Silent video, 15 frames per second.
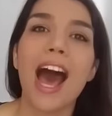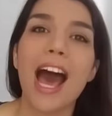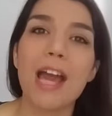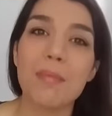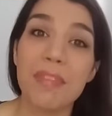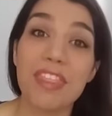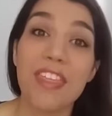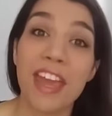
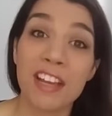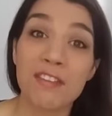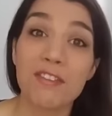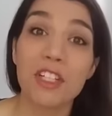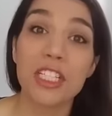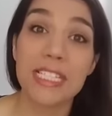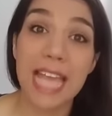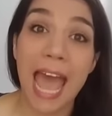I'm
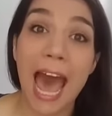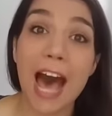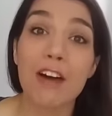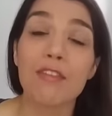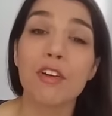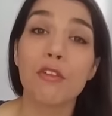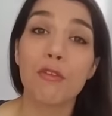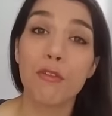thankful to
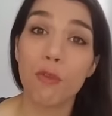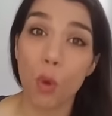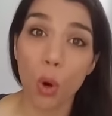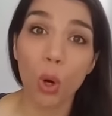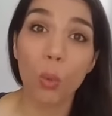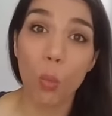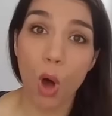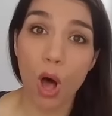have
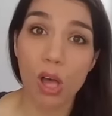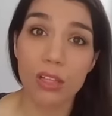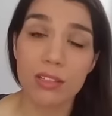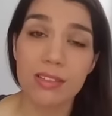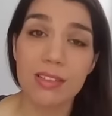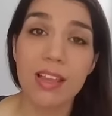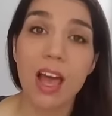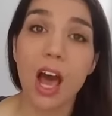four
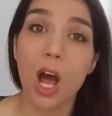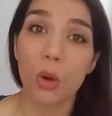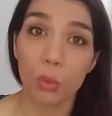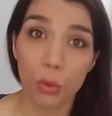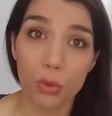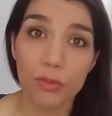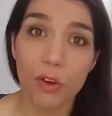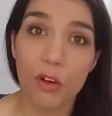walls, a
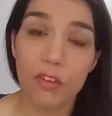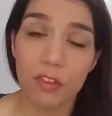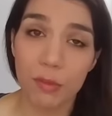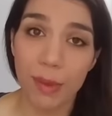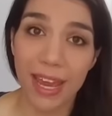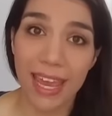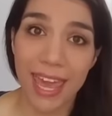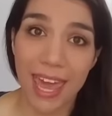roof over
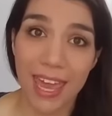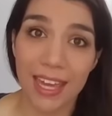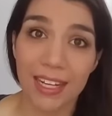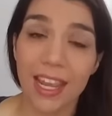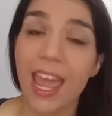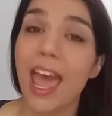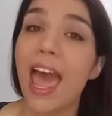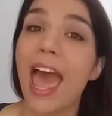my
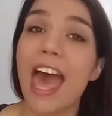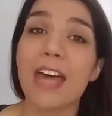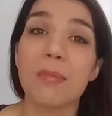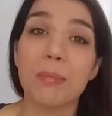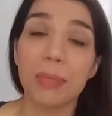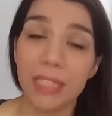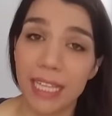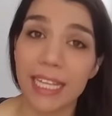head,
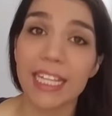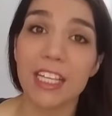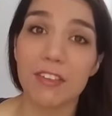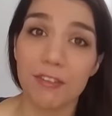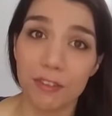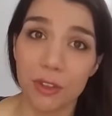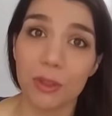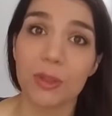and plenty of
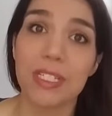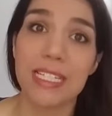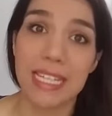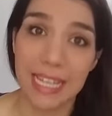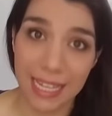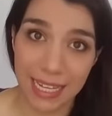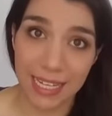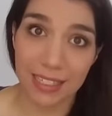food
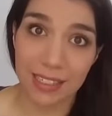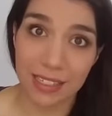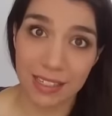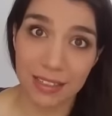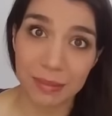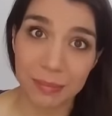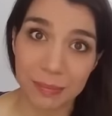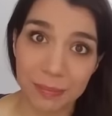to eat.
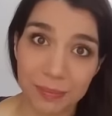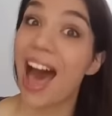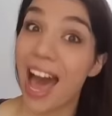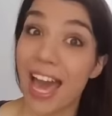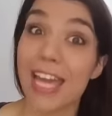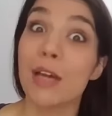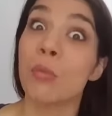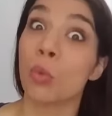
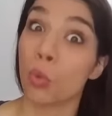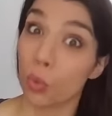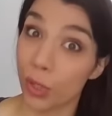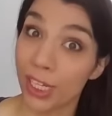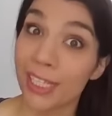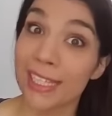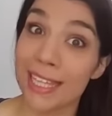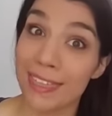I am
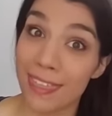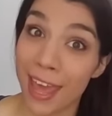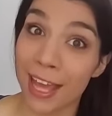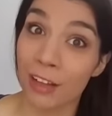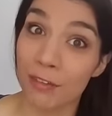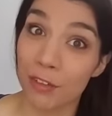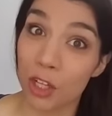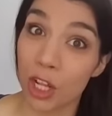really
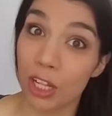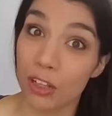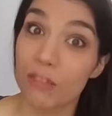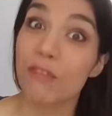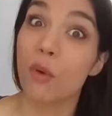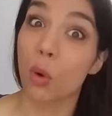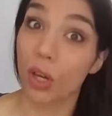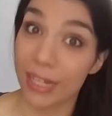thankful
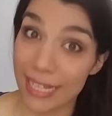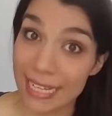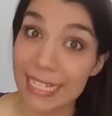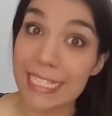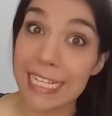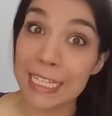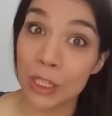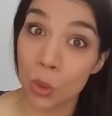for
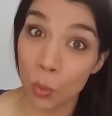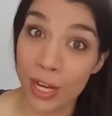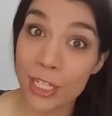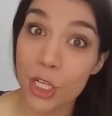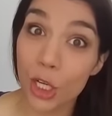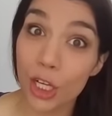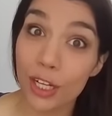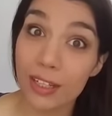heat in the
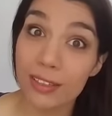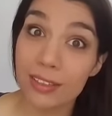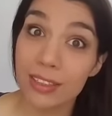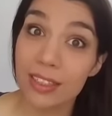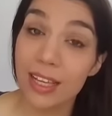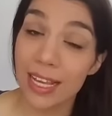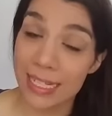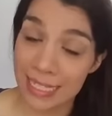winter
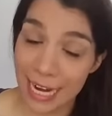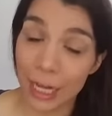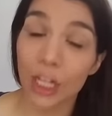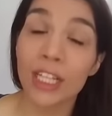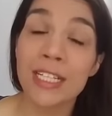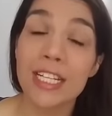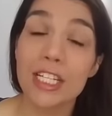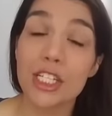and
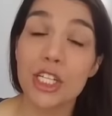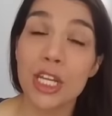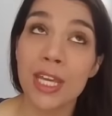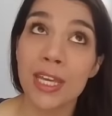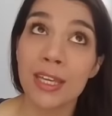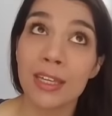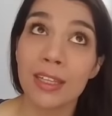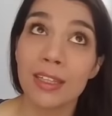air
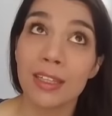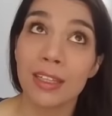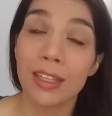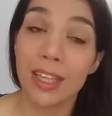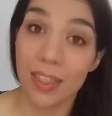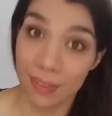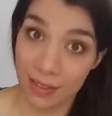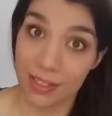conditioning
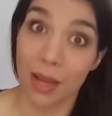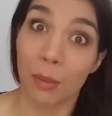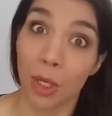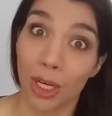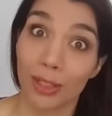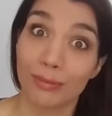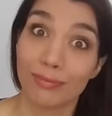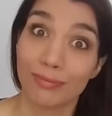in the
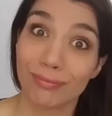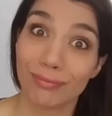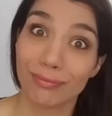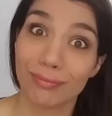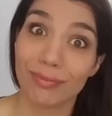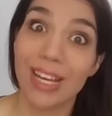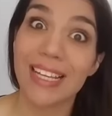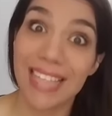summer.
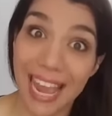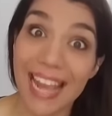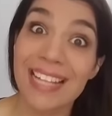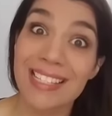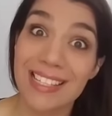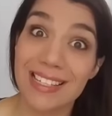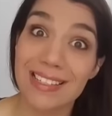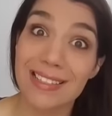
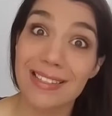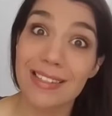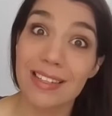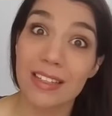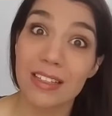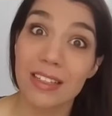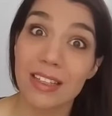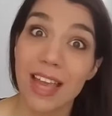
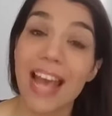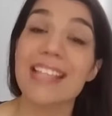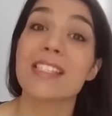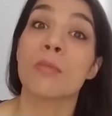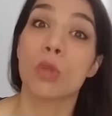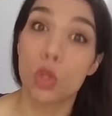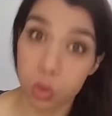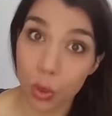Kansas has
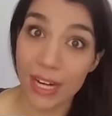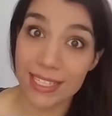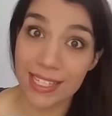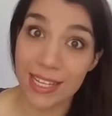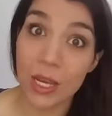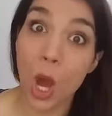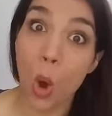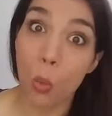some
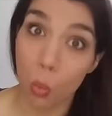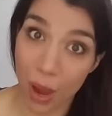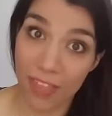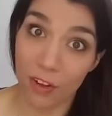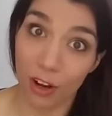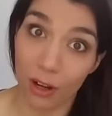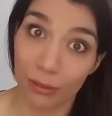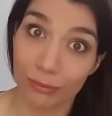crazy
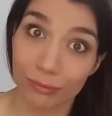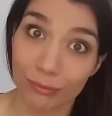weather.